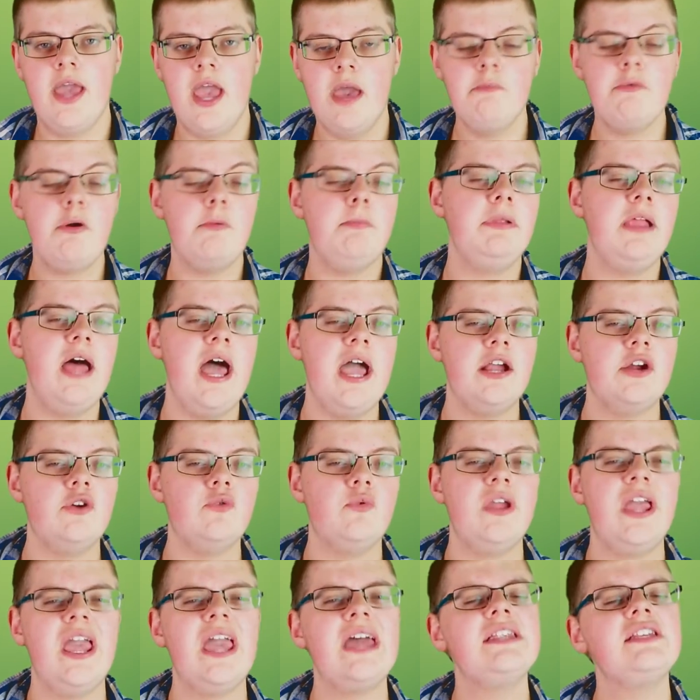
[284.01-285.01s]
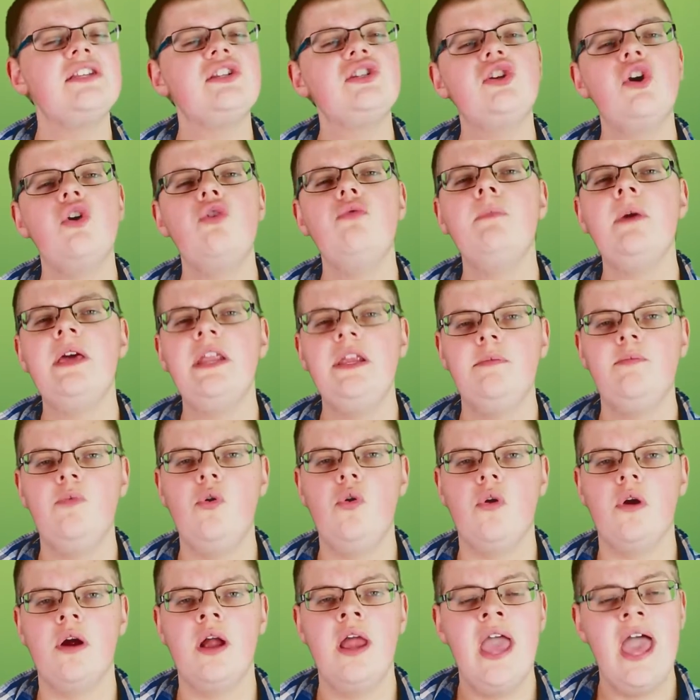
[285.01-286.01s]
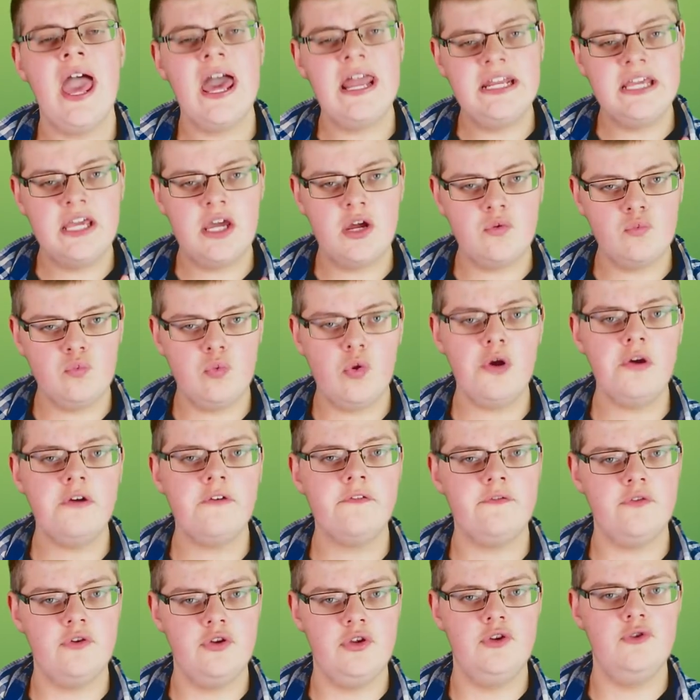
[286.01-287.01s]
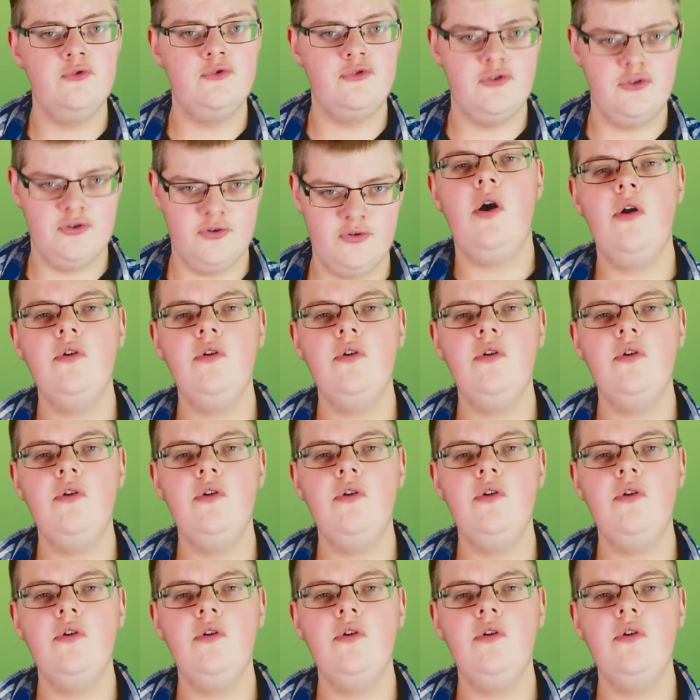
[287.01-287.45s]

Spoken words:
Emma Blackery, and so many more, and it can work for you too.